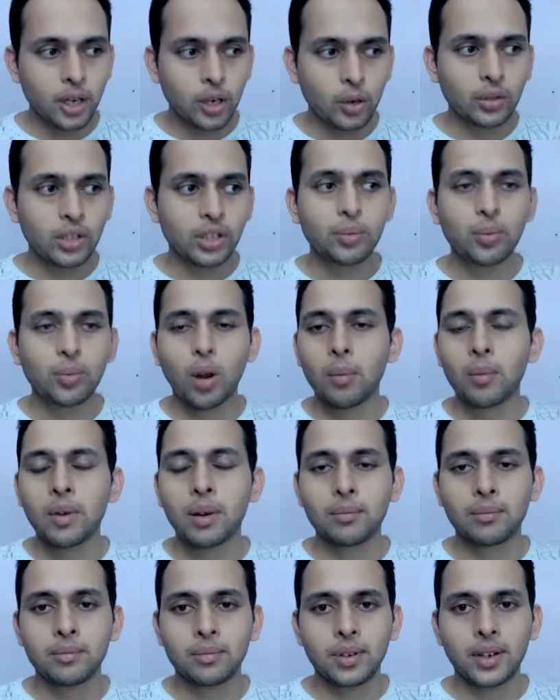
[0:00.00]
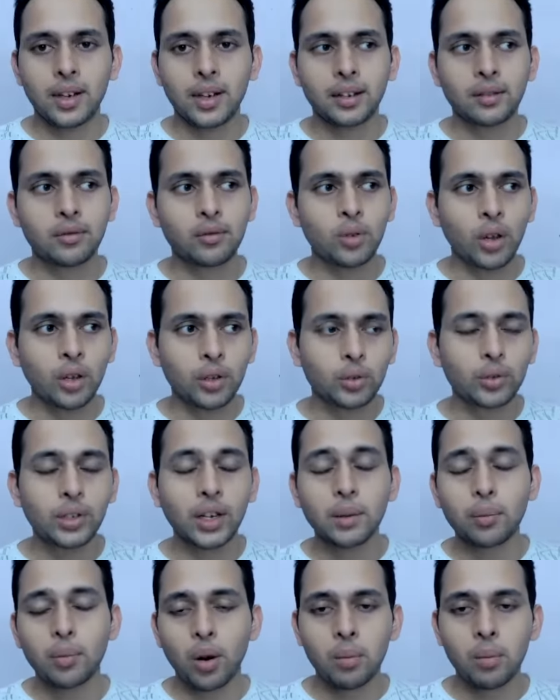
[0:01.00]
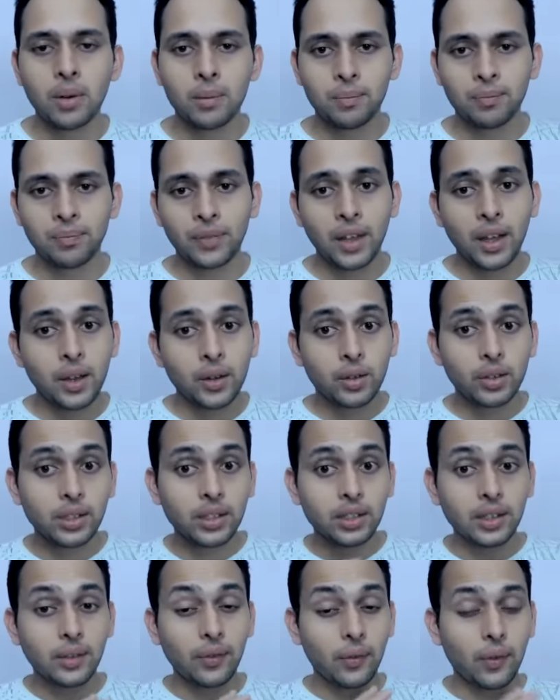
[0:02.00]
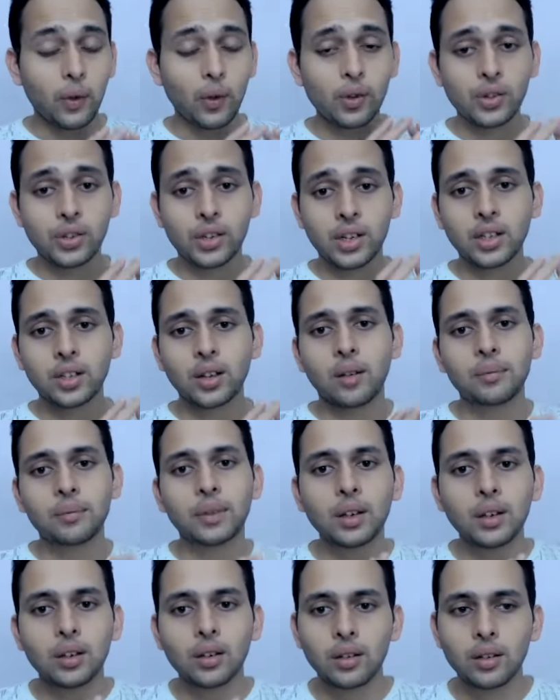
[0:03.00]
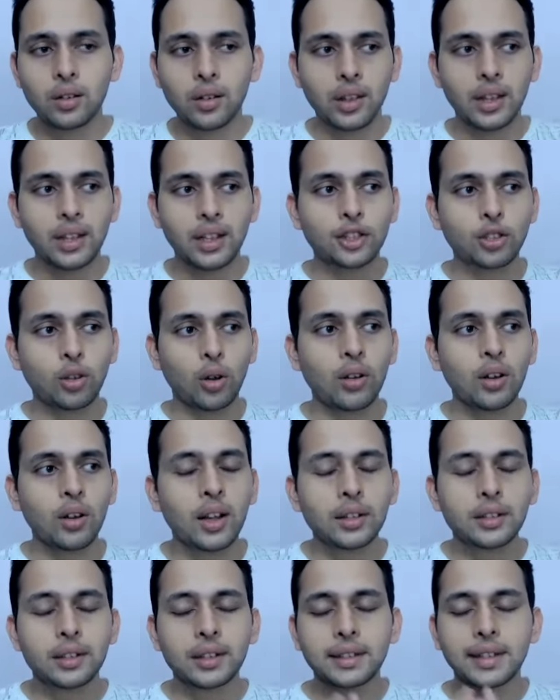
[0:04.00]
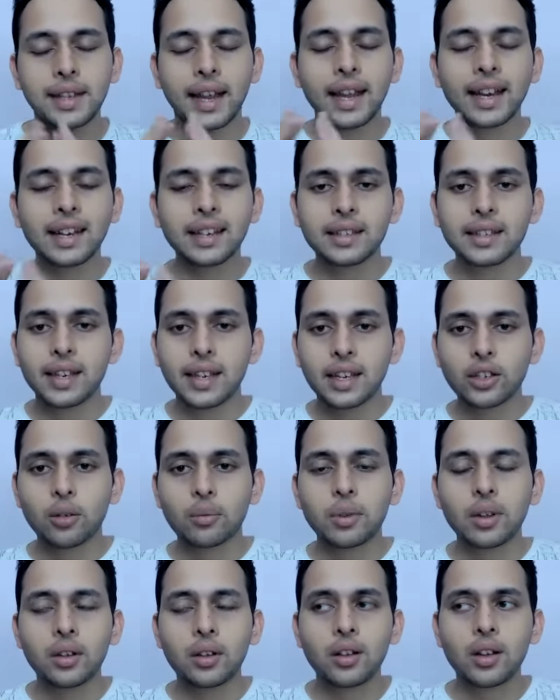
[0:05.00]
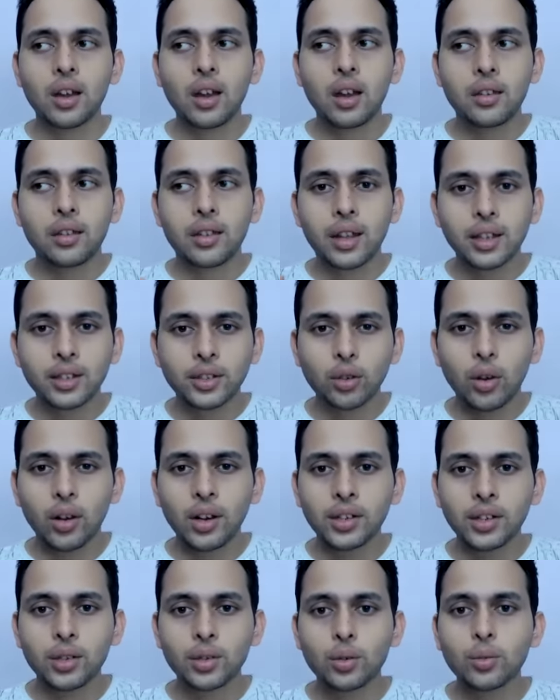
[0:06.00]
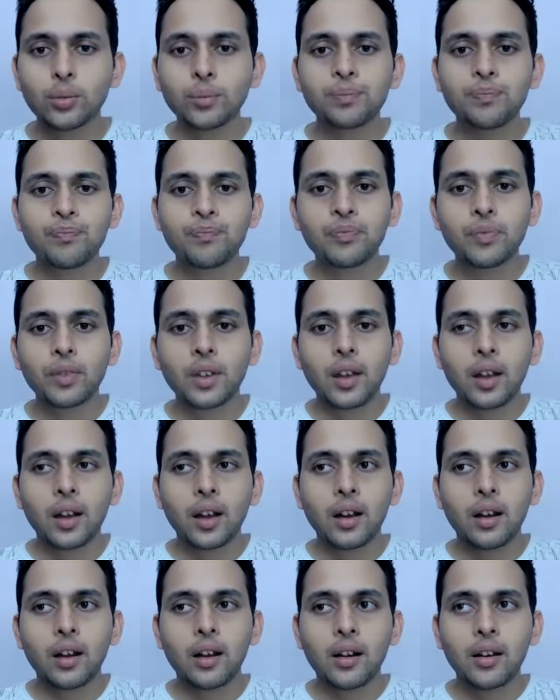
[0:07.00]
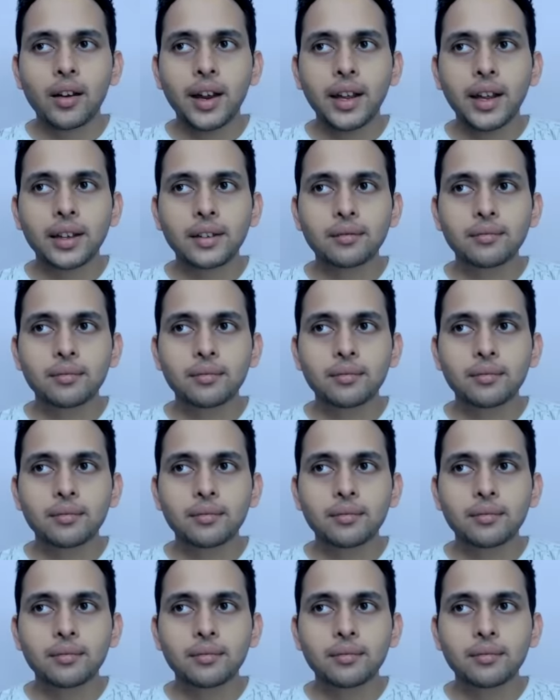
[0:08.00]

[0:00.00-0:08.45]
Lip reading: to this problem, like going through that problem. So that's the first stage of the sales call. Second stage of the sales call is to like